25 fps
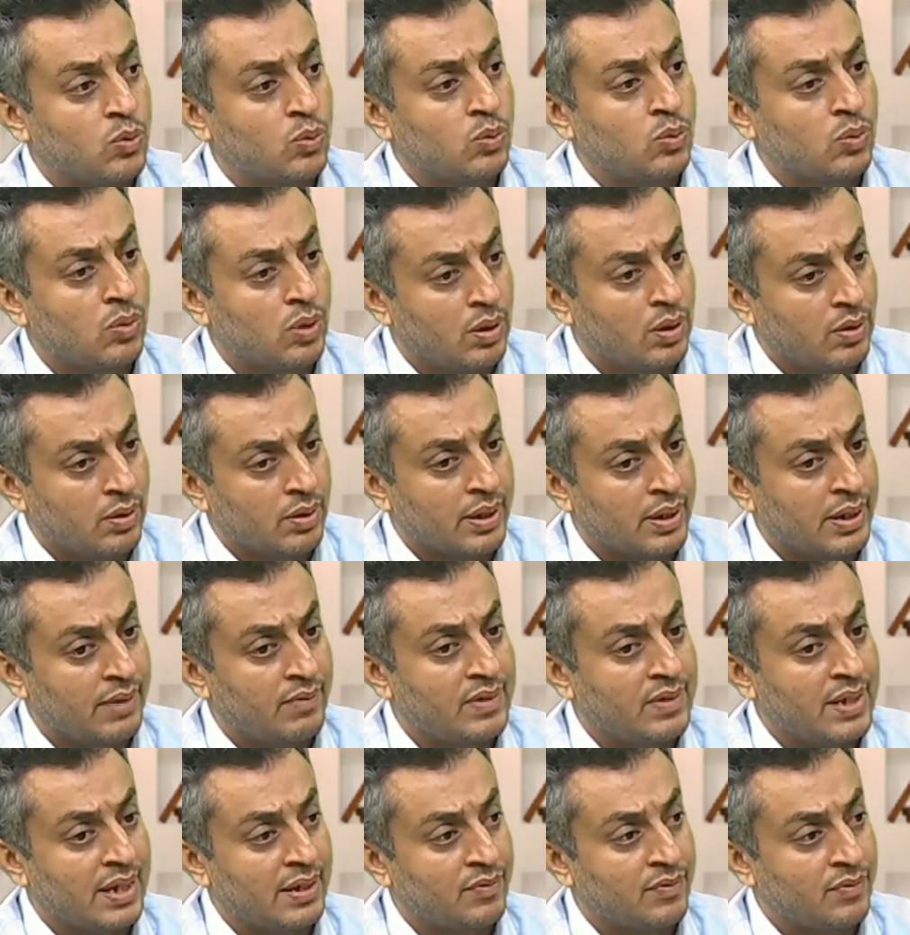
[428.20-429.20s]
you
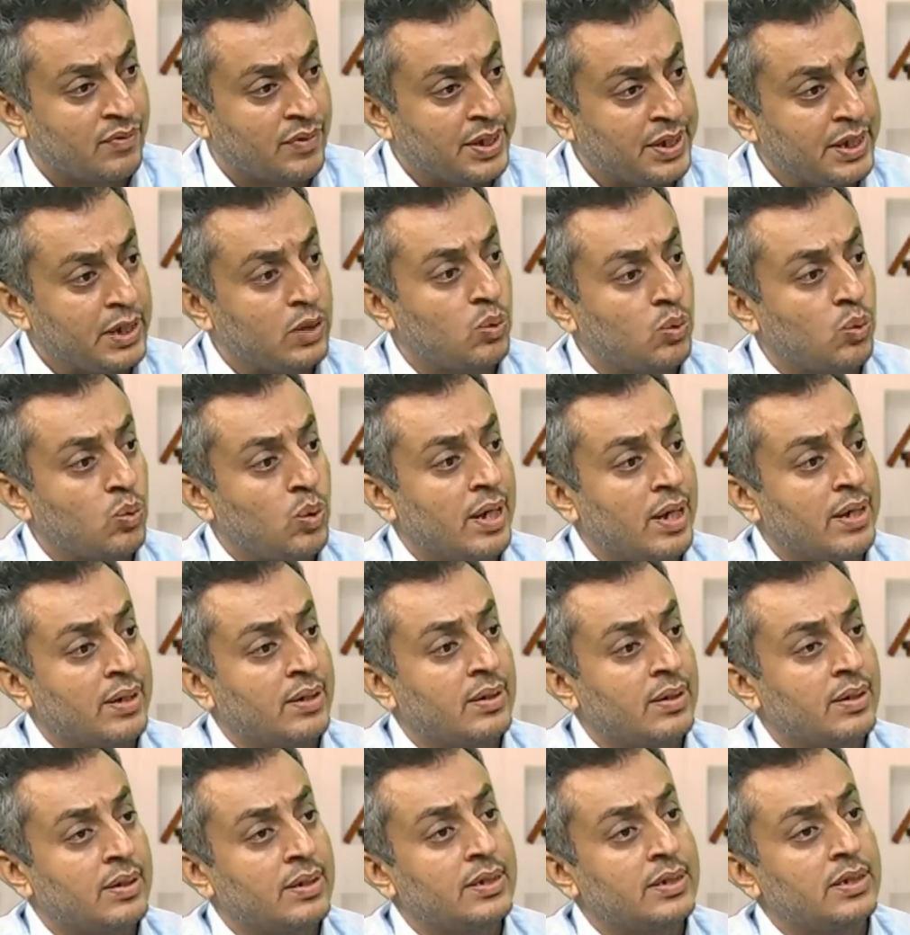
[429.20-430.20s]
give that feed to
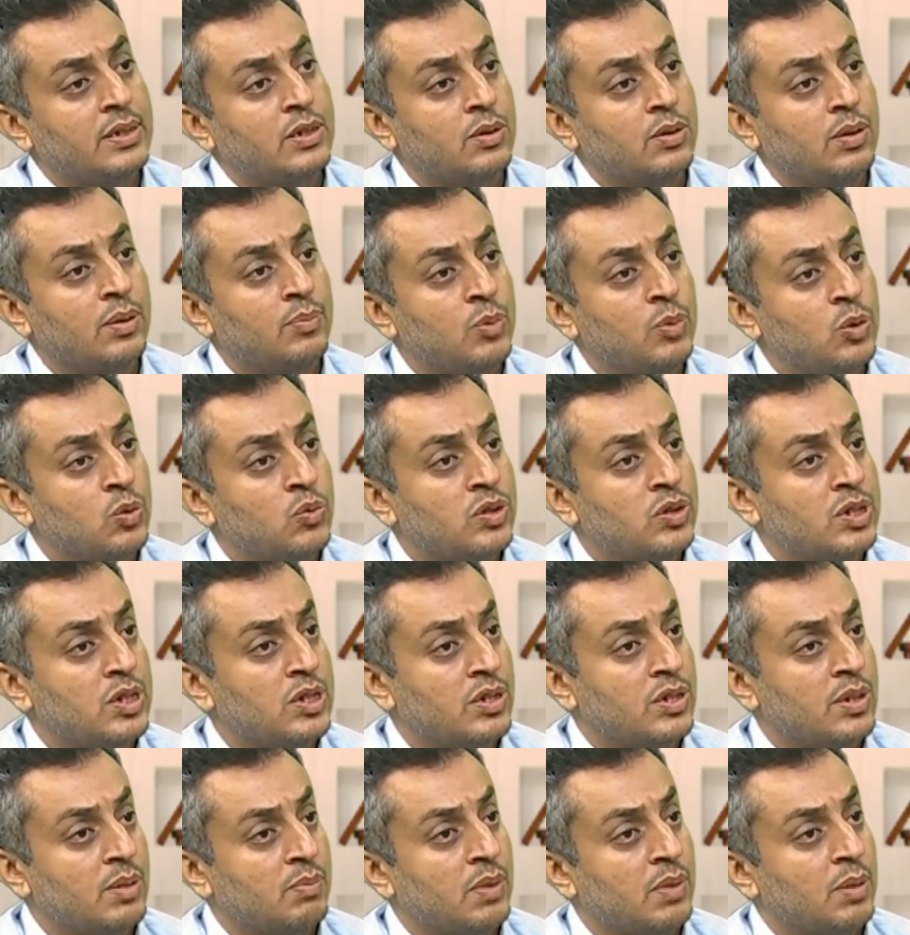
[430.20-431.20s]
hen, its immune
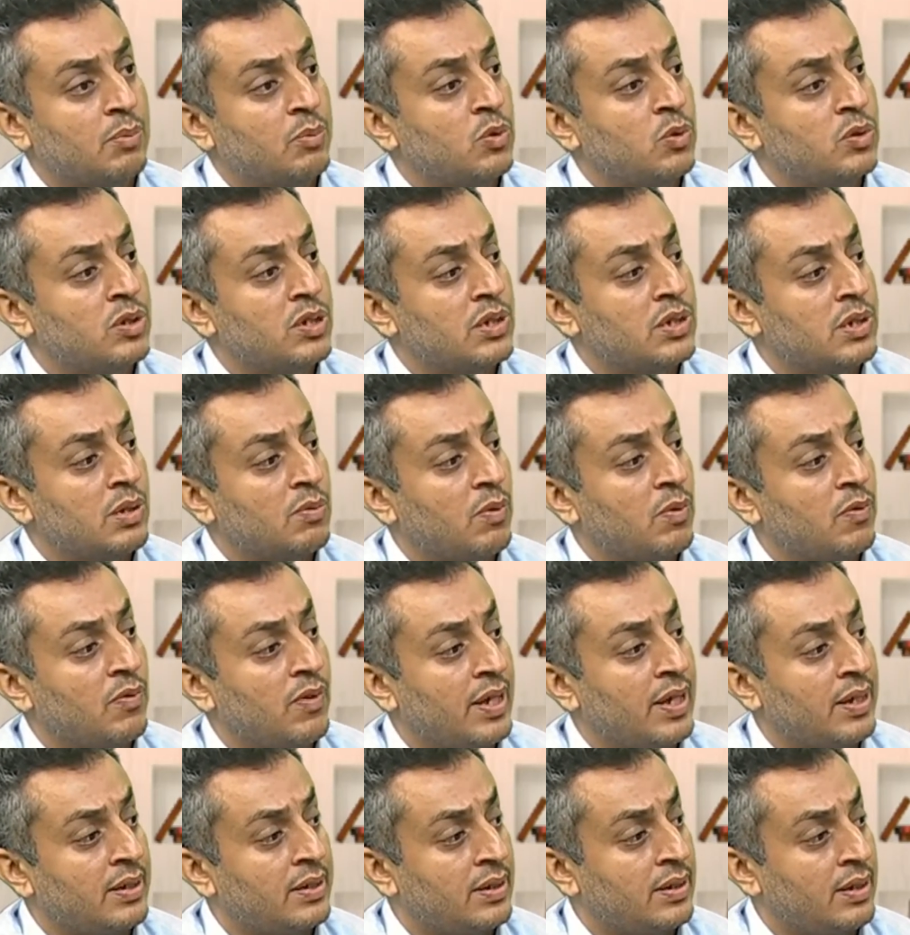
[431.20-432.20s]
system, the immune system
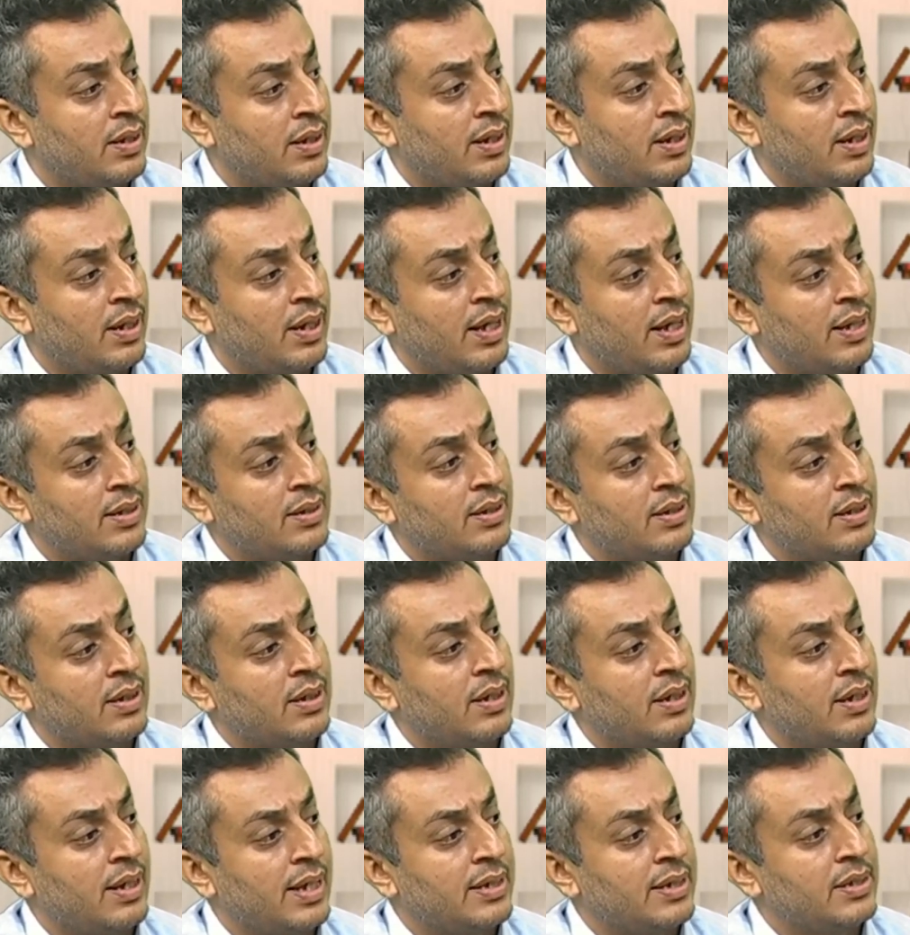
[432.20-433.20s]
of
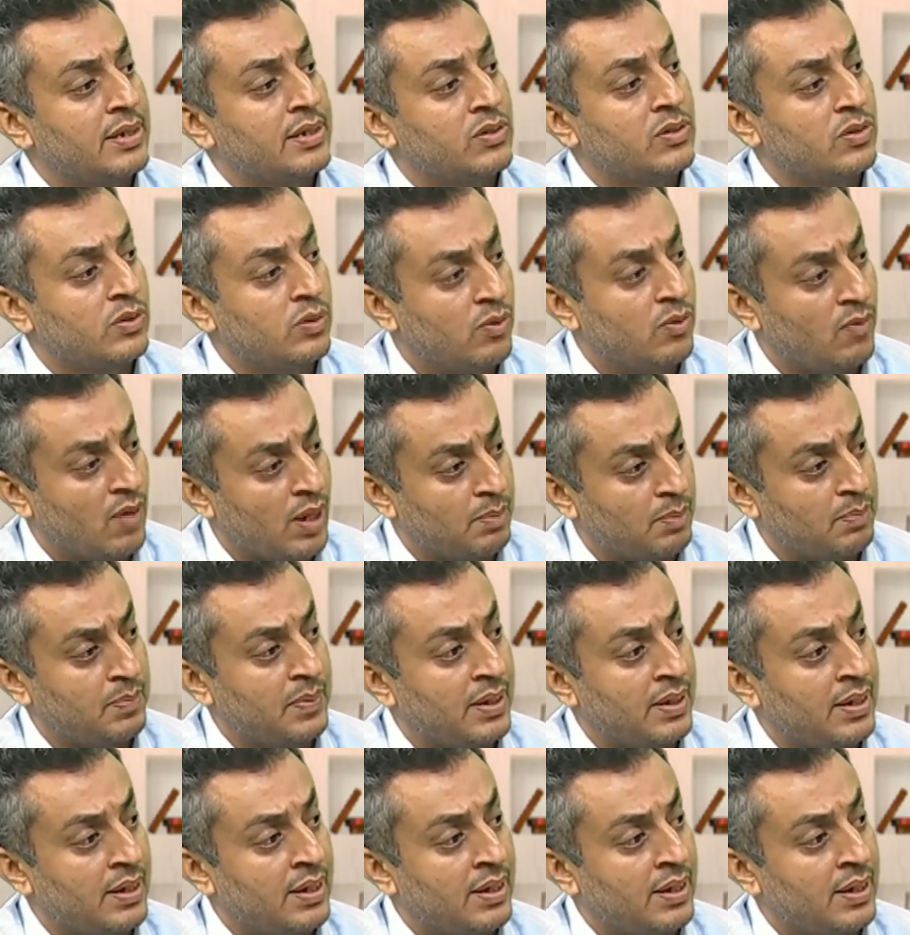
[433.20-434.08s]
hen is developed.